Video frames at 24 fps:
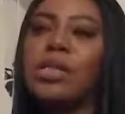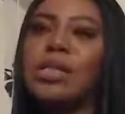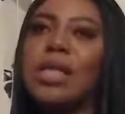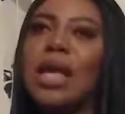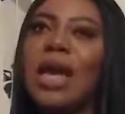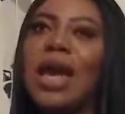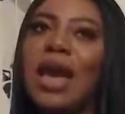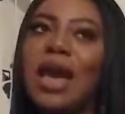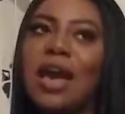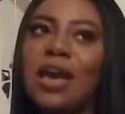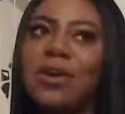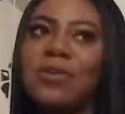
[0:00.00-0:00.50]

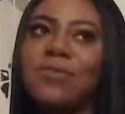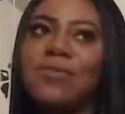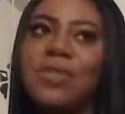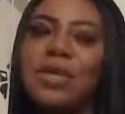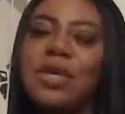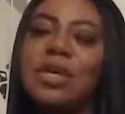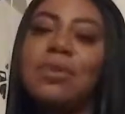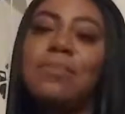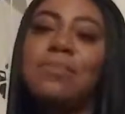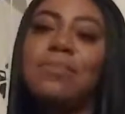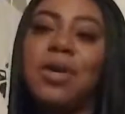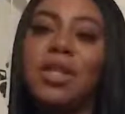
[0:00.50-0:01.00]
have
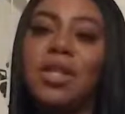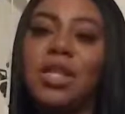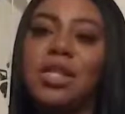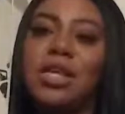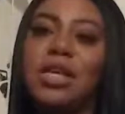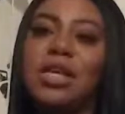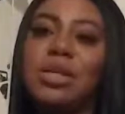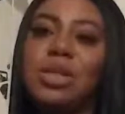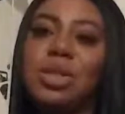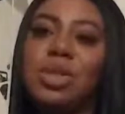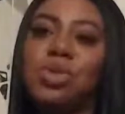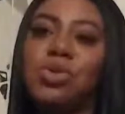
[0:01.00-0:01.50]
the
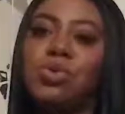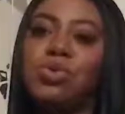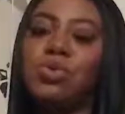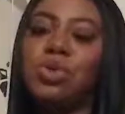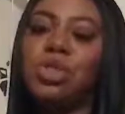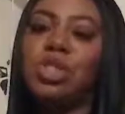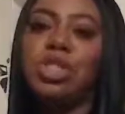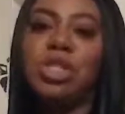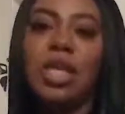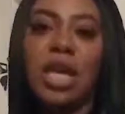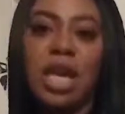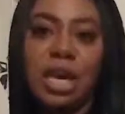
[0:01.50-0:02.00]
ability to
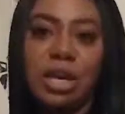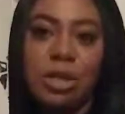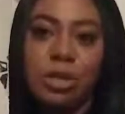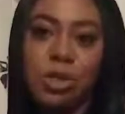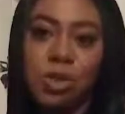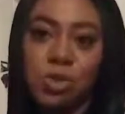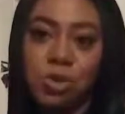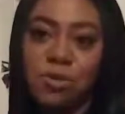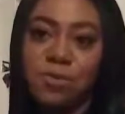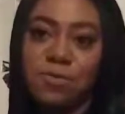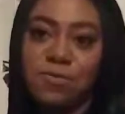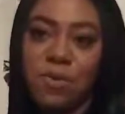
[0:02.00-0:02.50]
change
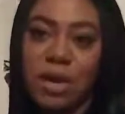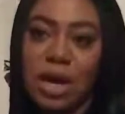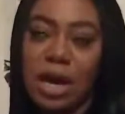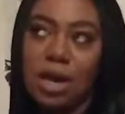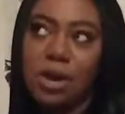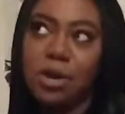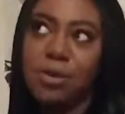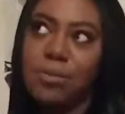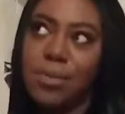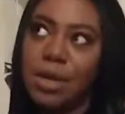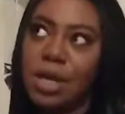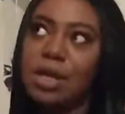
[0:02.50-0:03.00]
your
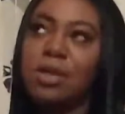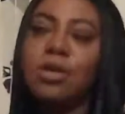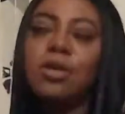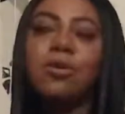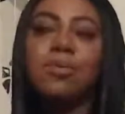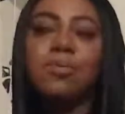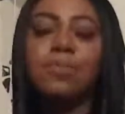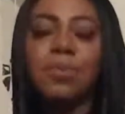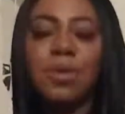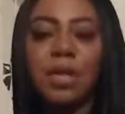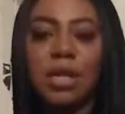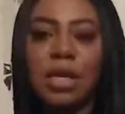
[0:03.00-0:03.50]
environment
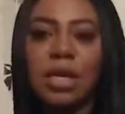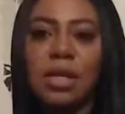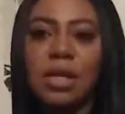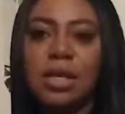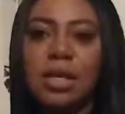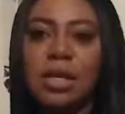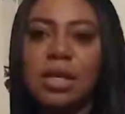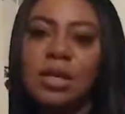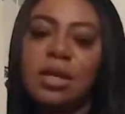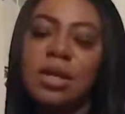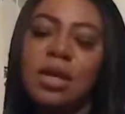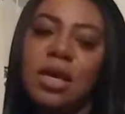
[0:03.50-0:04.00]

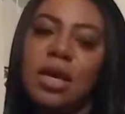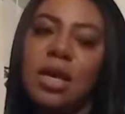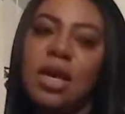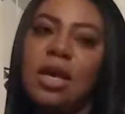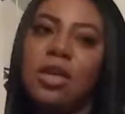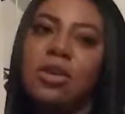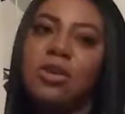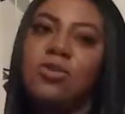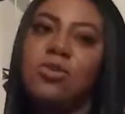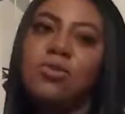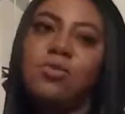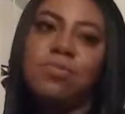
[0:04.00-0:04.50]
completely.
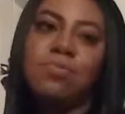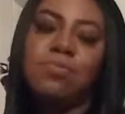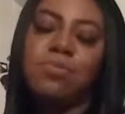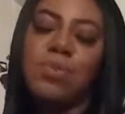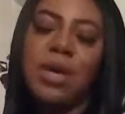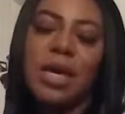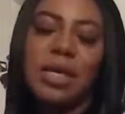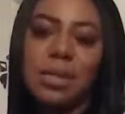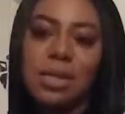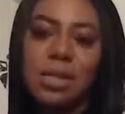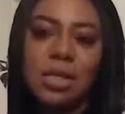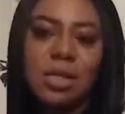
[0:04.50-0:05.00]
You
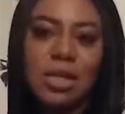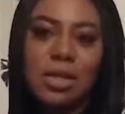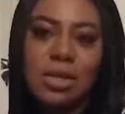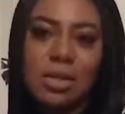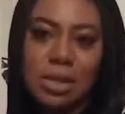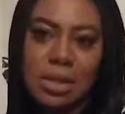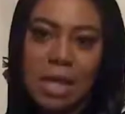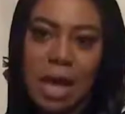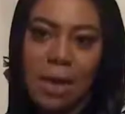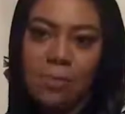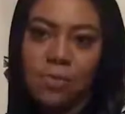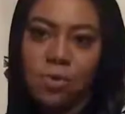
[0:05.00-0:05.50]
basically
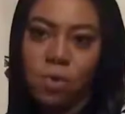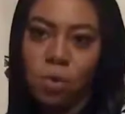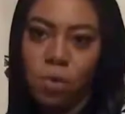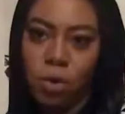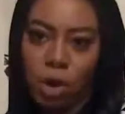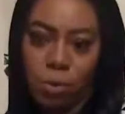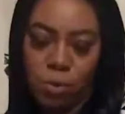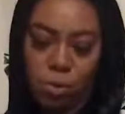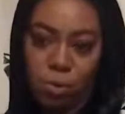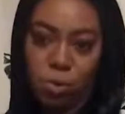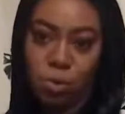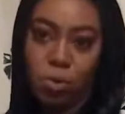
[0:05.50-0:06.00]
just have to
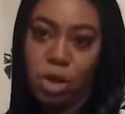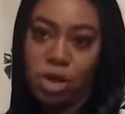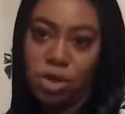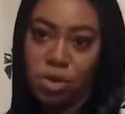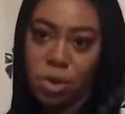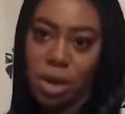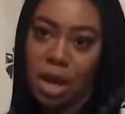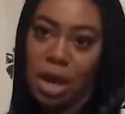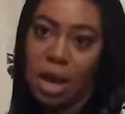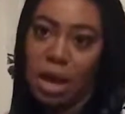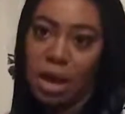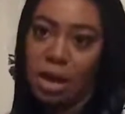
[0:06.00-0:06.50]
work with what you
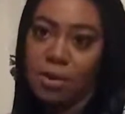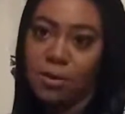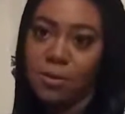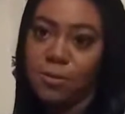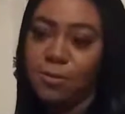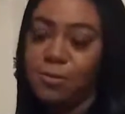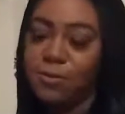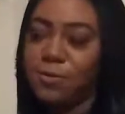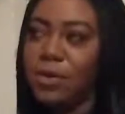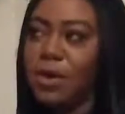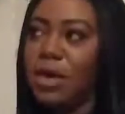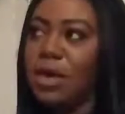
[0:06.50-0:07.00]

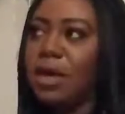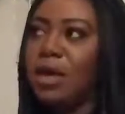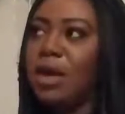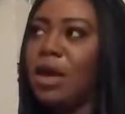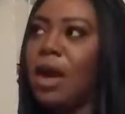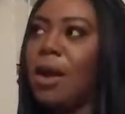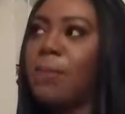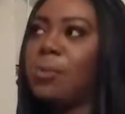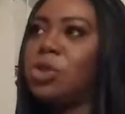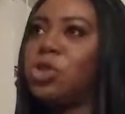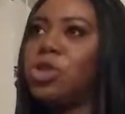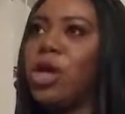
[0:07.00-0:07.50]
have.
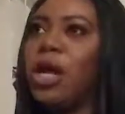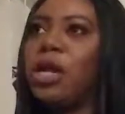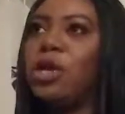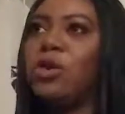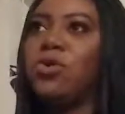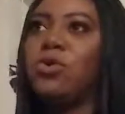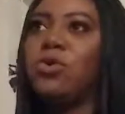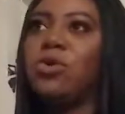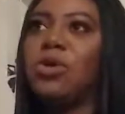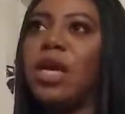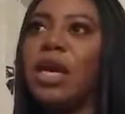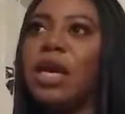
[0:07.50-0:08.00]
Try to
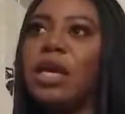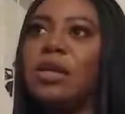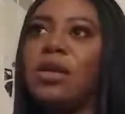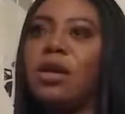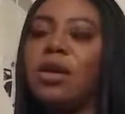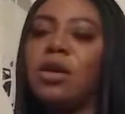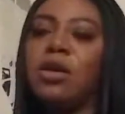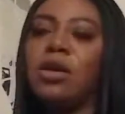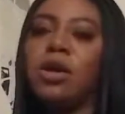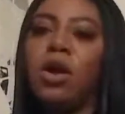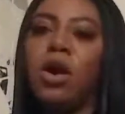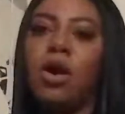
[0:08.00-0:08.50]
create
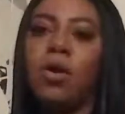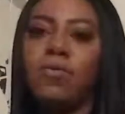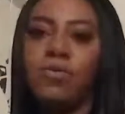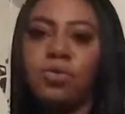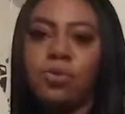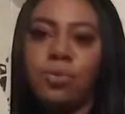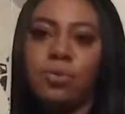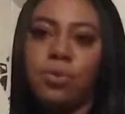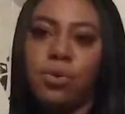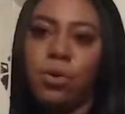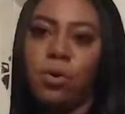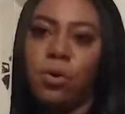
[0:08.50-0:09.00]
a
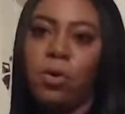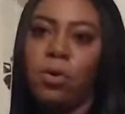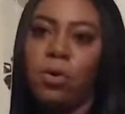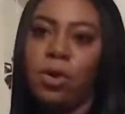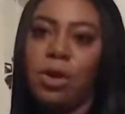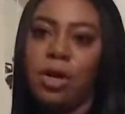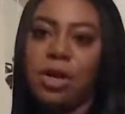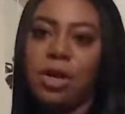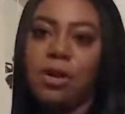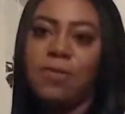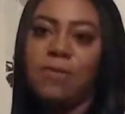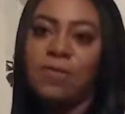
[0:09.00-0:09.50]

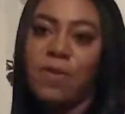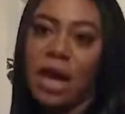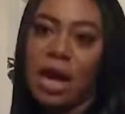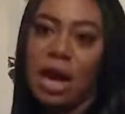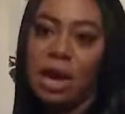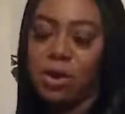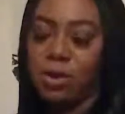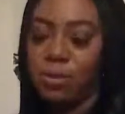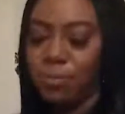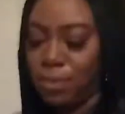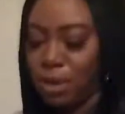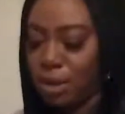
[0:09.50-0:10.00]
comfortable
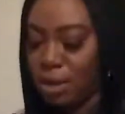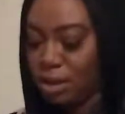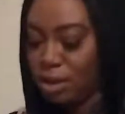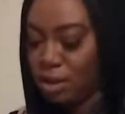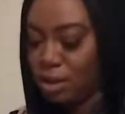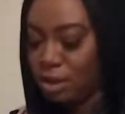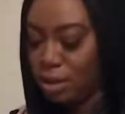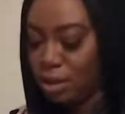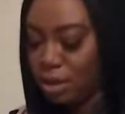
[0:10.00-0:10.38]
environment,